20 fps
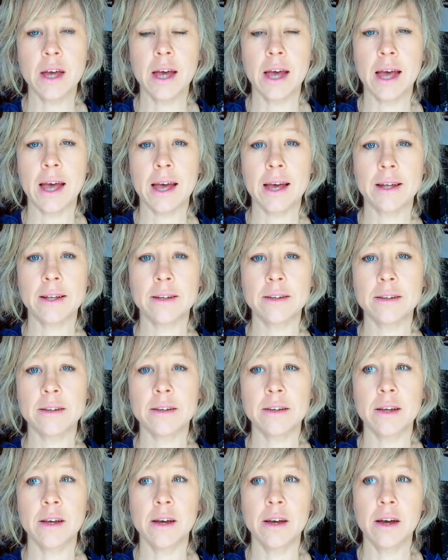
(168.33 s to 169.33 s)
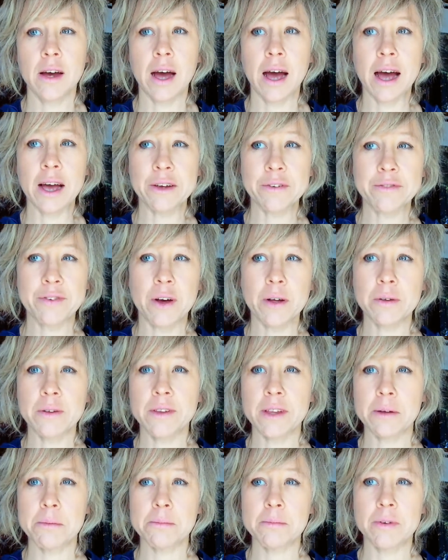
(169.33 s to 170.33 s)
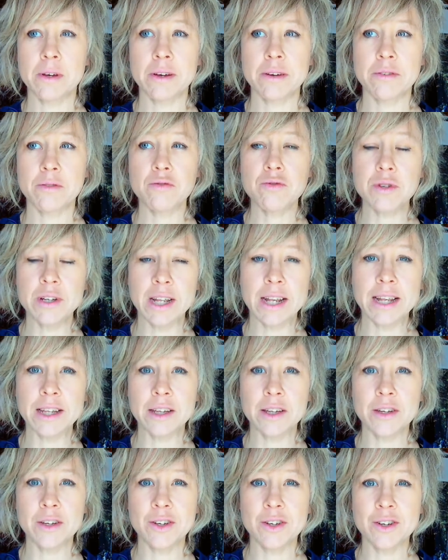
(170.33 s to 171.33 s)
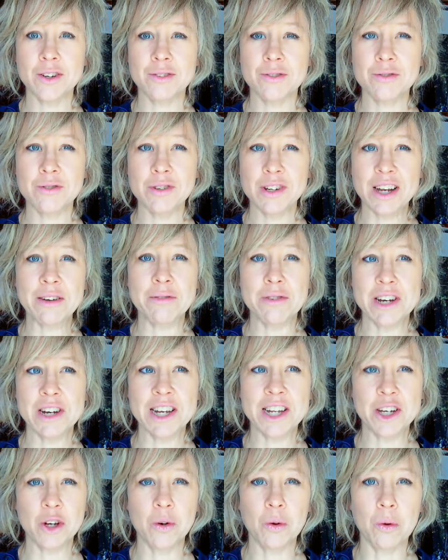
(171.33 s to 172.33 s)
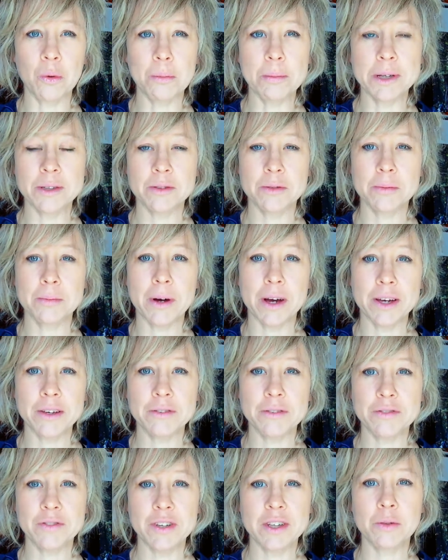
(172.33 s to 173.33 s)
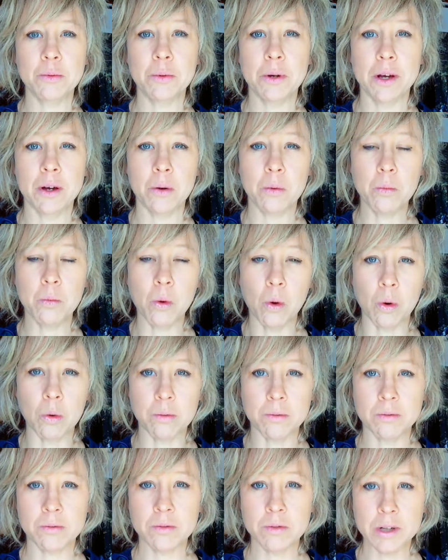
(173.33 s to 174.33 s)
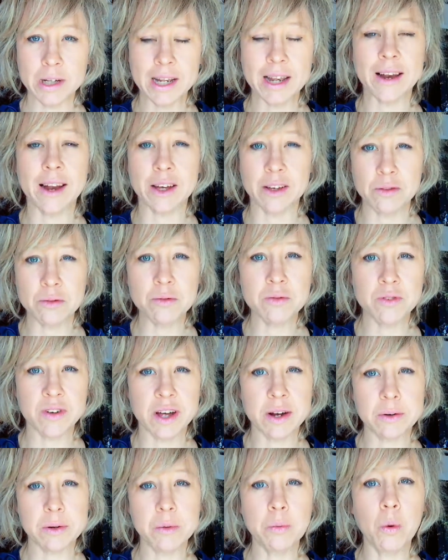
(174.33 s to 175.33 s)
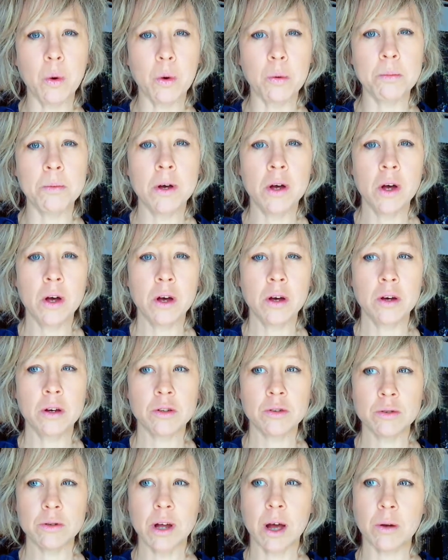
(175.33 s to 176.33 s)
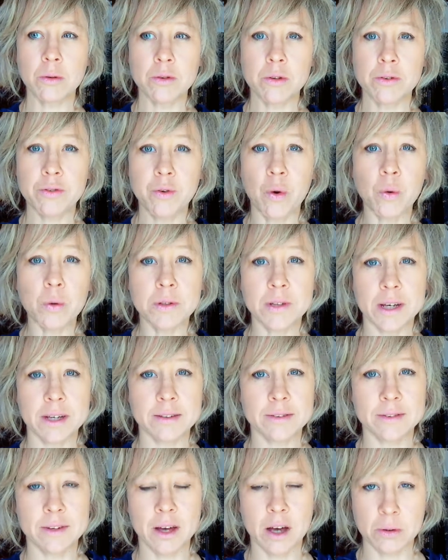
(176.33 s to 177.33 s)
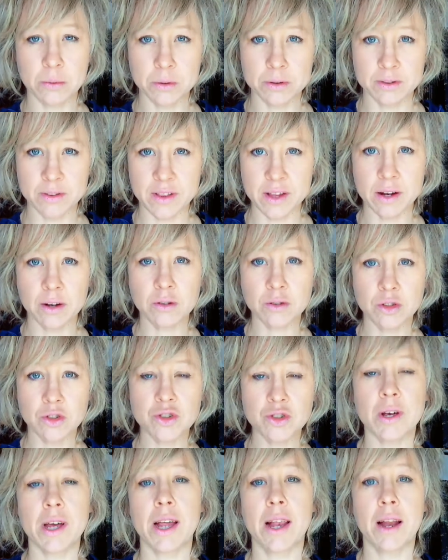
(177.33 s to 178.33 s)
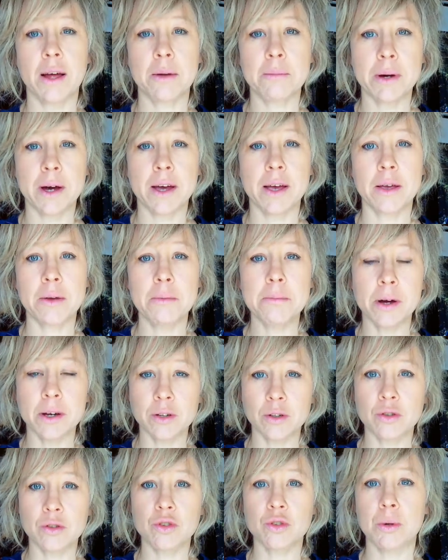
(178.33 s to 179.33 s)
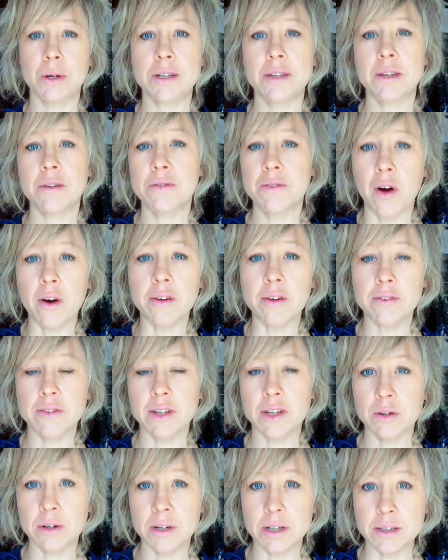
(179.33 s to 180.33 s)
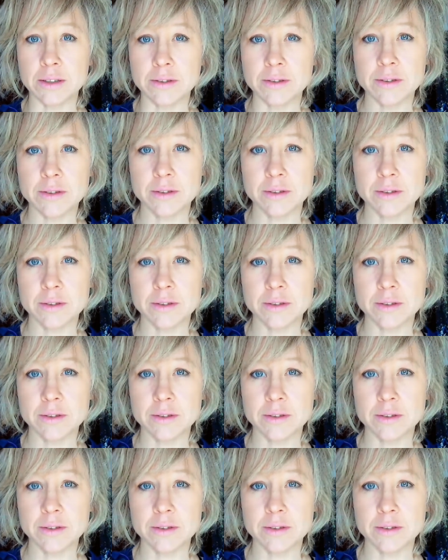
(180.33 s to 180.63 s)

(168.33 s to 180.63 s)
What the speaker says: and I found them really cool because my feet were warm, really like very warm throughout the 4 days I was there on the trail by minus 25 degrees